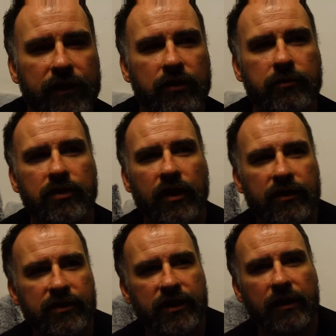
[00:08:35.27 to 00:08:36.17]
victims,
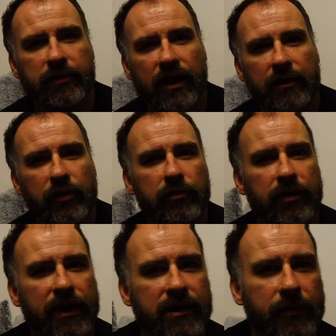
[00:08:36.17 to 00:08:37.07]
at the same time
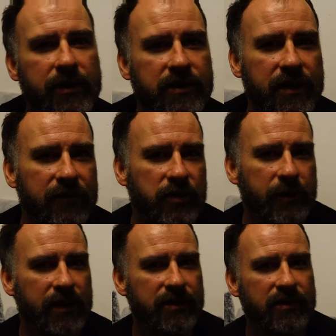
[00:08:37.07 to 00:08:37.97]
complains about safe
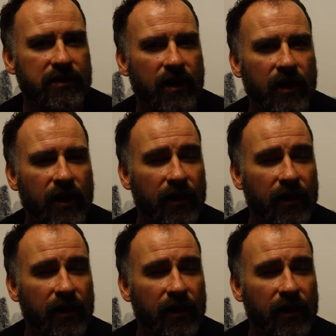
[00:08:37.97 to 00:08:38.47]
spaces.